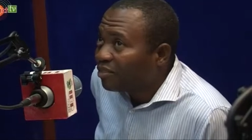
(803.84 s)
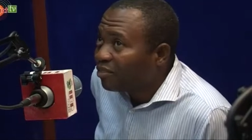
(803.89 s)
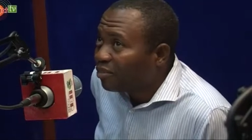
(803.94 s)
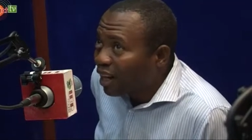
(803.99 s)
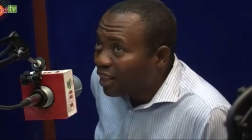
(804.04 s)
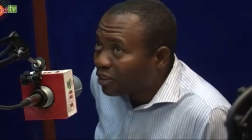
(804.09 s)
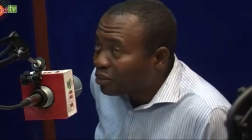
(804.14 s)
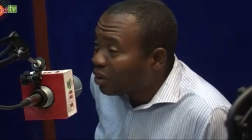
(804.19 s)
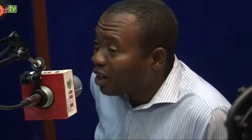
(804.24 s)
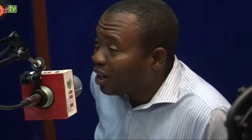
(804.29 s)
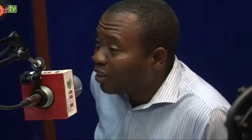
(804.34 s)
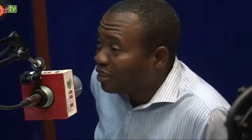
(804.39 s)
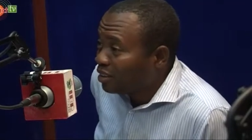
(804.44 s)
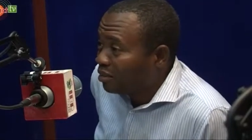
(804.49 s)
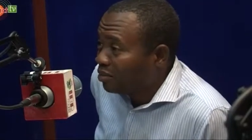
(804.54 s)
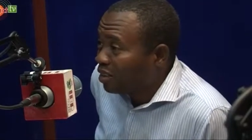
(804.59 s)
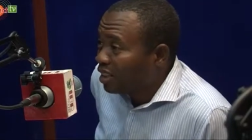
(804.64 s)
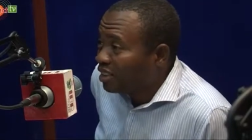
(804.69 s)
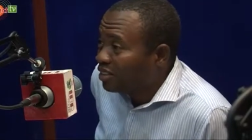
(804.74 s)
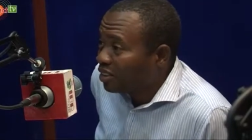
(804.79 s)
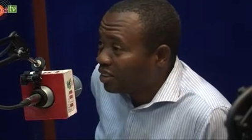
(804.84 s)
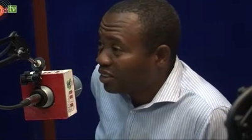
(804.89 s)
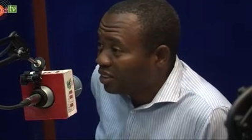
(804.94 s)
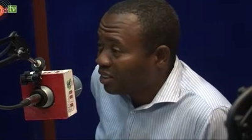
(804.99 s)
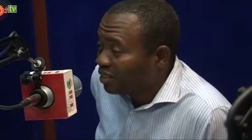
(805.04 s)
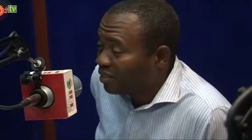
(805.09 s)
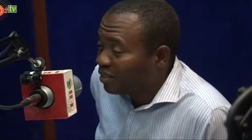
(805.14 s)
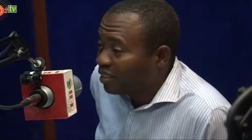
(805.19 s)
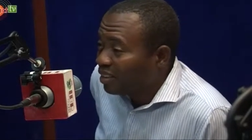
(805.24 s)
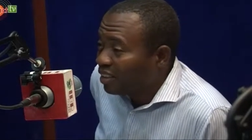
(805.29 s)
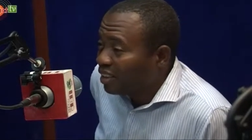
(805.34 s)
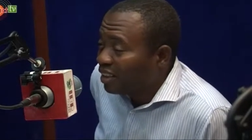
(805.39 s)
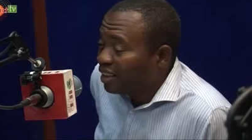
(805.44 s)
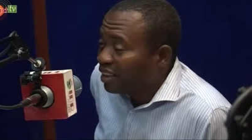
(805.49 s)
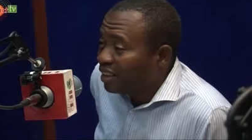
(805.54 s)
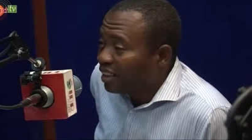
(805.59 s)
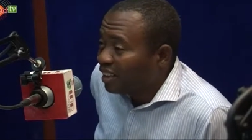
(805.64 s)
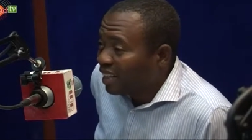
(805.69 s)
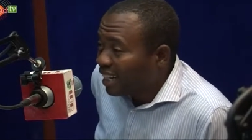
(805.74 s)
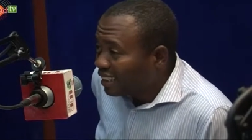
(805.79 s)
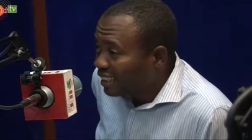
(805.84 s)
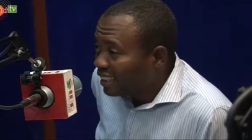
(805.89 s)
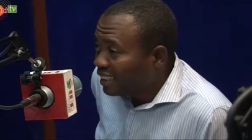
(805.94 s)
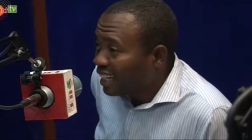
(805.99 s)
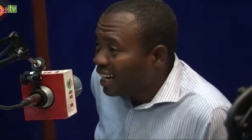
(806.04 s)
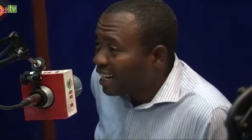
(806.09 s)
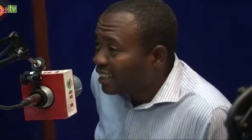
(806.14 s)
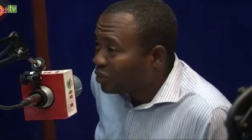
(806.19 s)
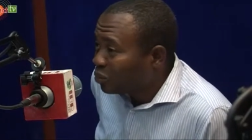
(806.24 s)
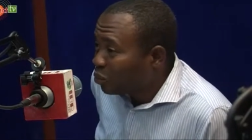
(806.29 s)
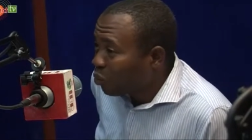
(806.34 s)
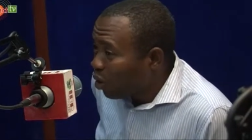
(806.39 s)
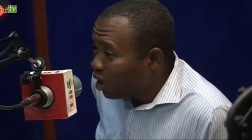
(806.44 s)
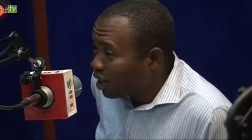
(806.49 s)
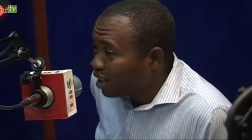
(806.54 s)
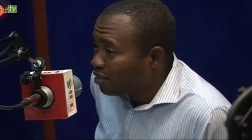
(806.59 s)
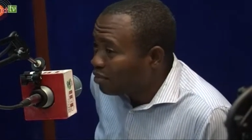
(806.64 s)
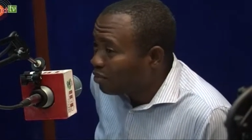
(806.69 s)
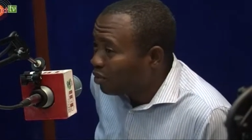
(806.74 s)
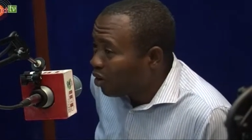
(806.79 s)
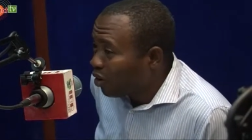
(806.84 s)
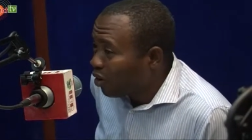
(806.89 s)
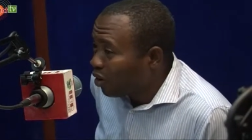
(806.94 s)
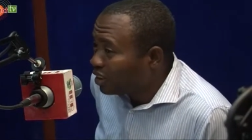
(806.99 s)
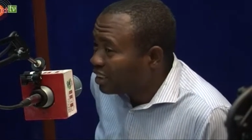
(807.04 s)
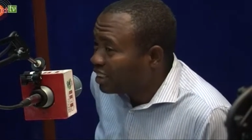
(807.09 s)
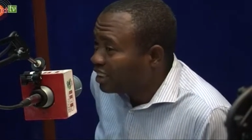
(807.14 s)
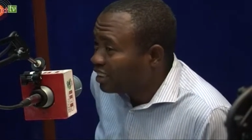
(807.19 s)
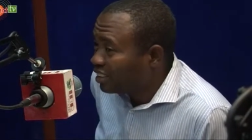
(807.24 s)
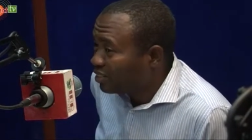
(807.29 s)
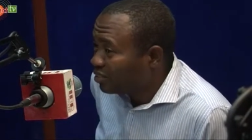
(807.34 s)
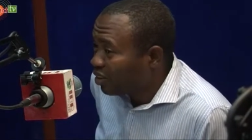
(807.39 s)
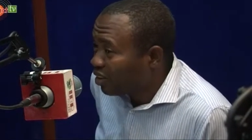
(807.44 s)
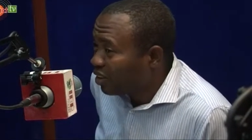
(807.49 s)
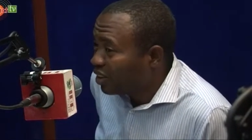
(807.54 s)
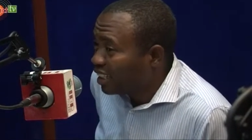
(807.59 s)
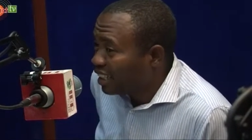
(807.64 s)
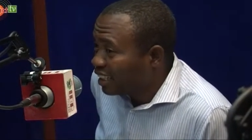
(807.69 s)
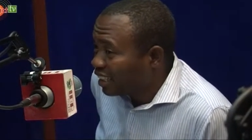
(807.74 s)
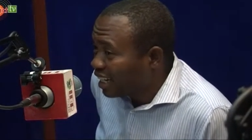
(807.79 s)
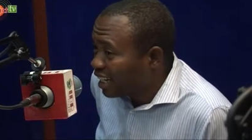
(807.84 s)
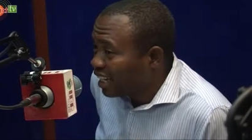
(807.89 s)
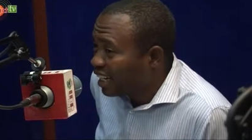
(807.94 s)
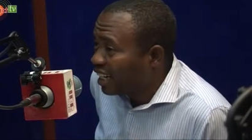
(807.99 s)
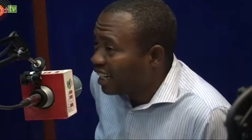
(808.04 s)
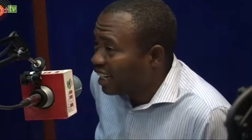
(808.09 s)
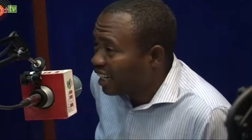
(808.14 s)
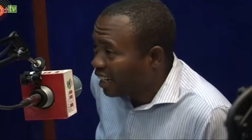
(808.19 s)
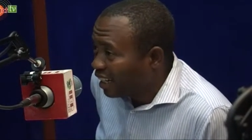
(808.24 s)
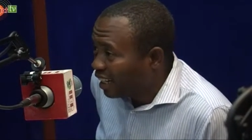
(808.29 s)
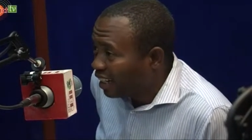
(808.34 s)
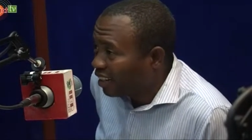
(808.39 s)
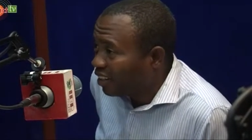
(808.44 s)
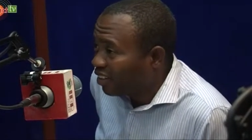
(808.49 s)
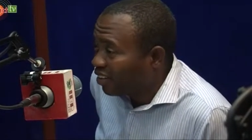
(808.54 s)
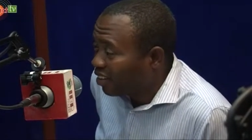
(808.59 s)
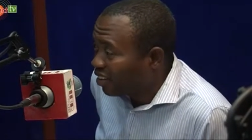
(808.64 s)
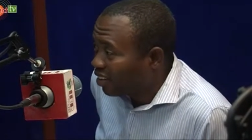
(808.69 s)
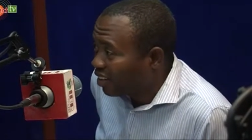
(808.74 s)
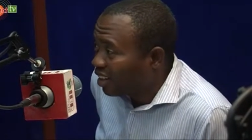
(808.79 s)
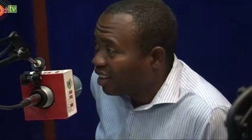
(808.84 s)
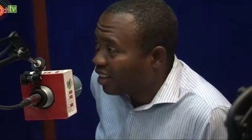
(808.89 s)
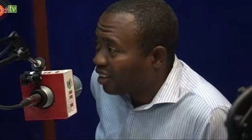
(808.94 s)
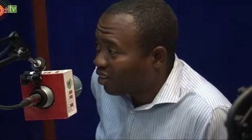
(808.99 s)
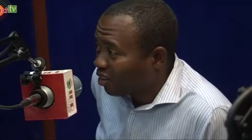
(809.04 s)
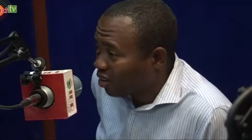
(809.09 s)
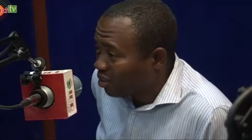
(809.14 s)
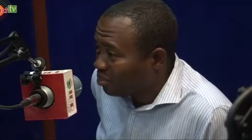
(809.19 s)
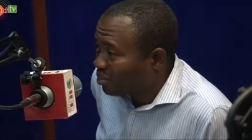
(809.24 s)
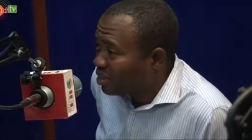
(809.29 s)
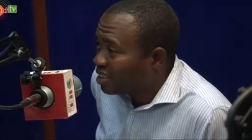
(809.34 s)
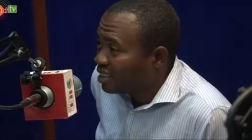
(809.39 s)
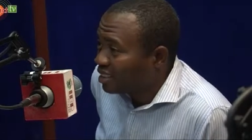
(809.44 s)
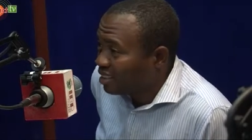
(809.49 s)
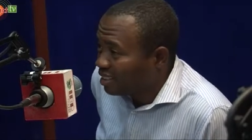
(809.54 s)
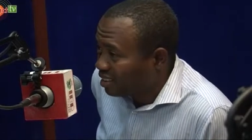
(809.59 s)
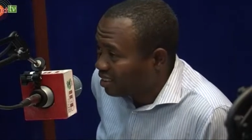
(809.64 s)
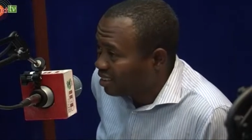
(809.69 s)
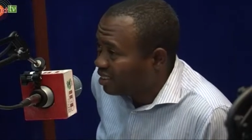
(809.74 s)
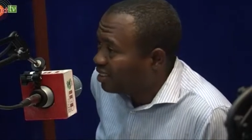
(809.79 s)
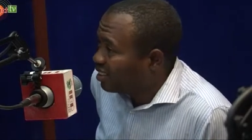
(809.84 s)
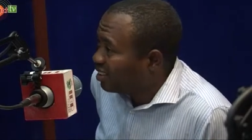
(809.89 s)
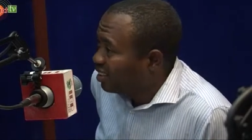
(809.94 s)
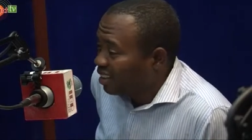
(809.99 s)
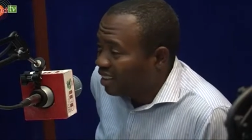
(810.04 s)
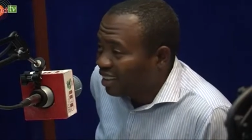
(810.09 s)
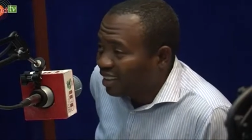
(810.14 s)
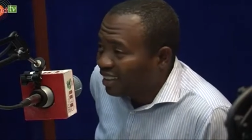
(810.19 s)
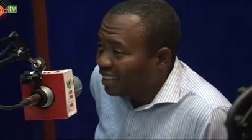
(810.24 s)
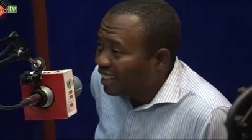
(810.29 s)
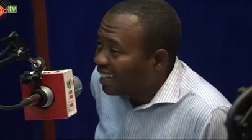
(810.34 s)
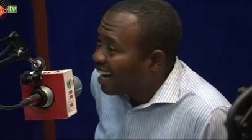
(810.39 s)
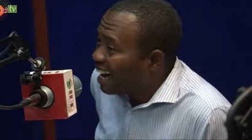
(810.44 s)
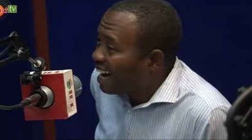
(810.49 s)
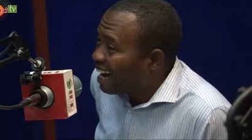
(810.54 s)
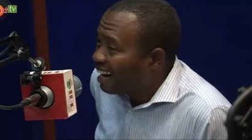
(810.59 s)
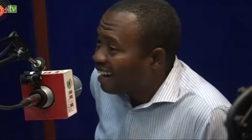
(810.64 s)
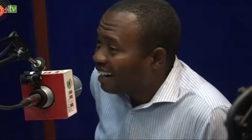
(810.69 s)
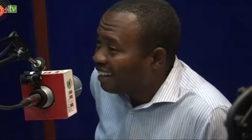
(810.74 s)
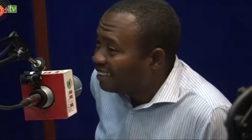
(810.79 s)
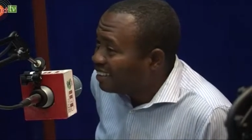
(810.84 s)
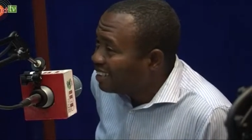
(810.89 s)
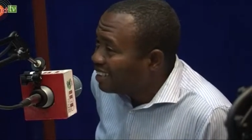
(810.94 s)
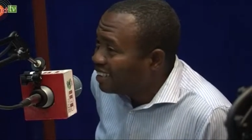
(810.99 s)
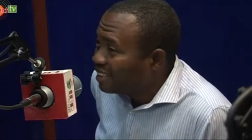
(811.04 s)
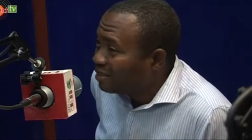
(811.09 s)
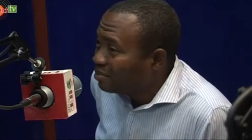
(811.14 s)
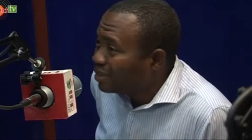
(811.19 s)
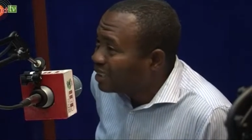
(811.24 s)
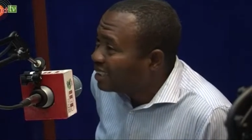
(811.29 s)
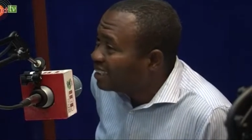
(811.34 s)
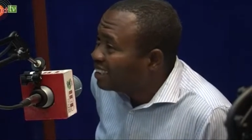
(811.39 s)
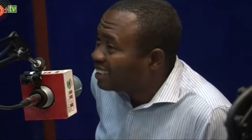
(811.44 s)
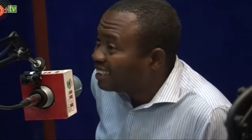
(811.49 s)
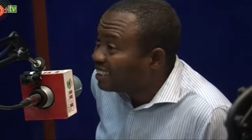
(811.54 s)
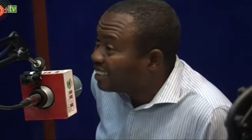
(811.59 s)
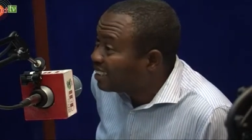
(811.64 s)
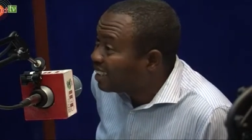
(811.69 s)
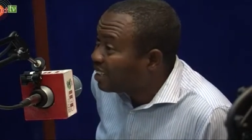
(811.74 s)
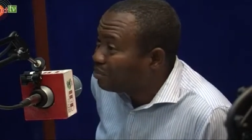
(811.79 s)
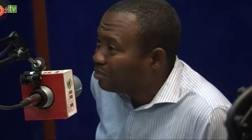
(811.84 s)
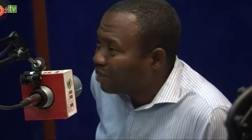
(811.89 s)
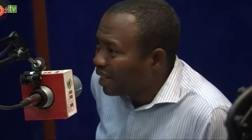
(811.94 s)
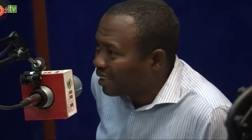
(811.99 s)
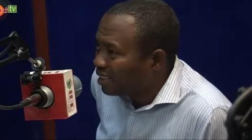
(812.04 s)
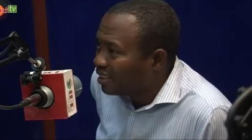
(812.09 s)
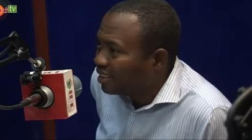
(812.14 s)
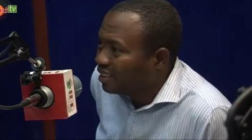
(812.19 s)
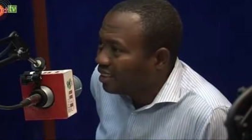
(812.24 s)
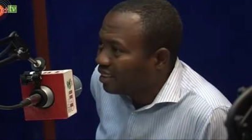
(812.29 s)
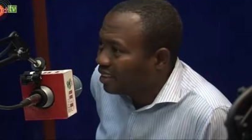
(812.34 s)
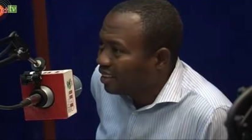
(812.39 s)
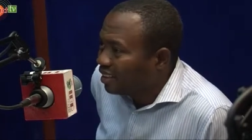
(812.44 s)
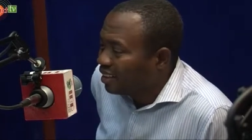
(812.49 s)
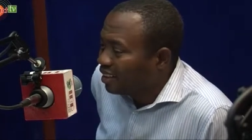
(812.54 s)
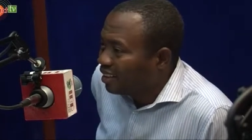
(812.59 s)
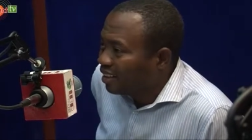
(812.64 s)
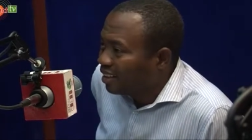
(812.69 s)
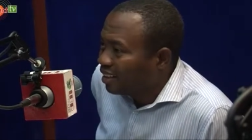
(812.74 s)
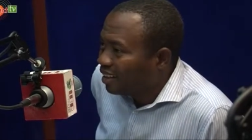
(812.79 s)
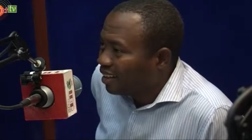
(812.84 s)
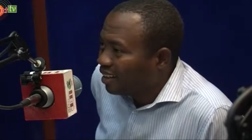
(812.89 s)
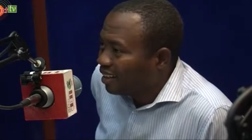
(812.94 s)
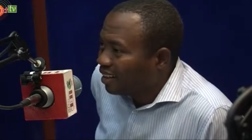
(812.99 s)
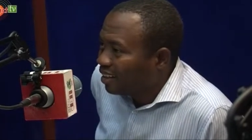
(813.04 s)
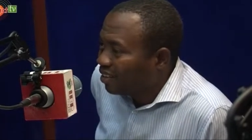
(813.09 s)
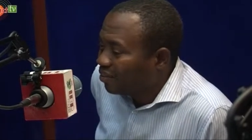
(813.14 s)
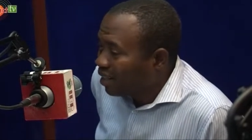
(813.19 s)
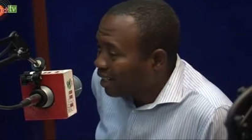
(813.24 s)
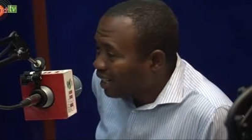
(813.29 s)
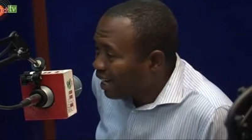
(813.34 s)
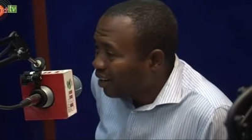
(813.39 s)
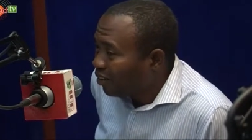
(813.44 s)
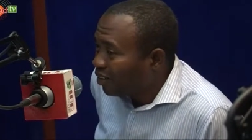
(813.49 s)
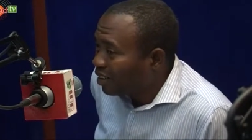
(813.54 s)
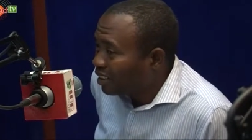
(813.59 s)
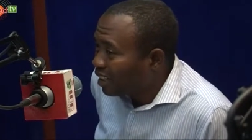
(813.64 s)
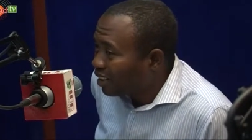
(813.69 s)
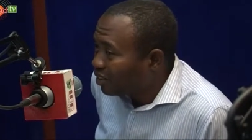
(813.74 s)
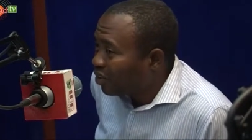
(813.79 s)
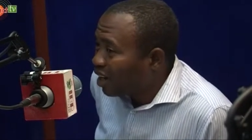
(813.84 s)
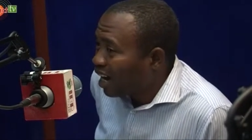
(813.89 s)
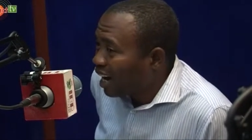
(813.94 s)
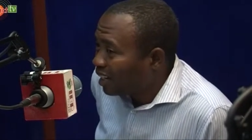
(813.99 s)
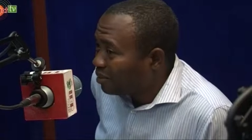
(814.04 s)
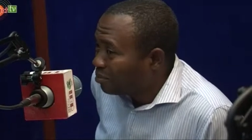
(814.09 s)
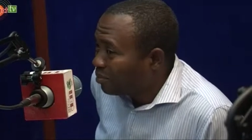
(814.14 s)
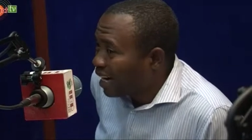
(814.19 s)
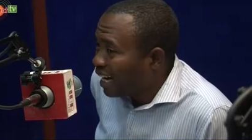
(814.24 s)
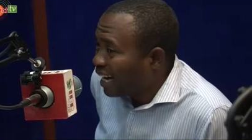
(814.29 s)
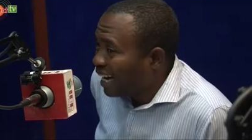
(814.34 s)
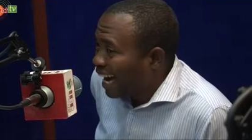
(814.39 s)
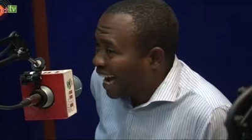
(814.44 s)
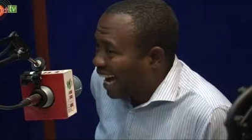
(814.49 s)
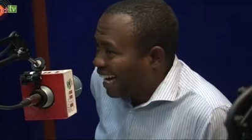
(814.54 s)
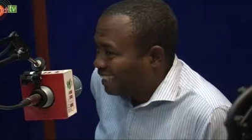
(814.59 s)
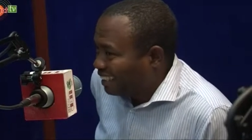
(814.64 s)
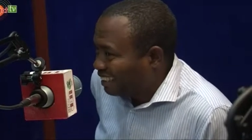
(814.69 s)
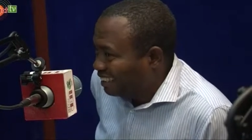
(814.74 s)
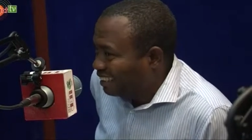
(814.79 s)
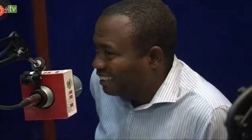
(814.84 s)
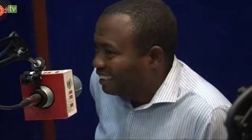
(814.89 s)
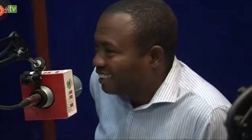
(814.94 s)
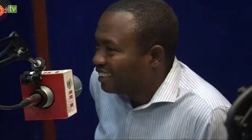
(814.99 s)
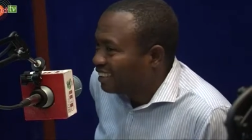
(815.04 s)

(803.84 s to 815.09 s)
in fact, throughout the Federation, Nigerians working for all these foreign companies, they are really being treated badly. When I wanted to add my high tea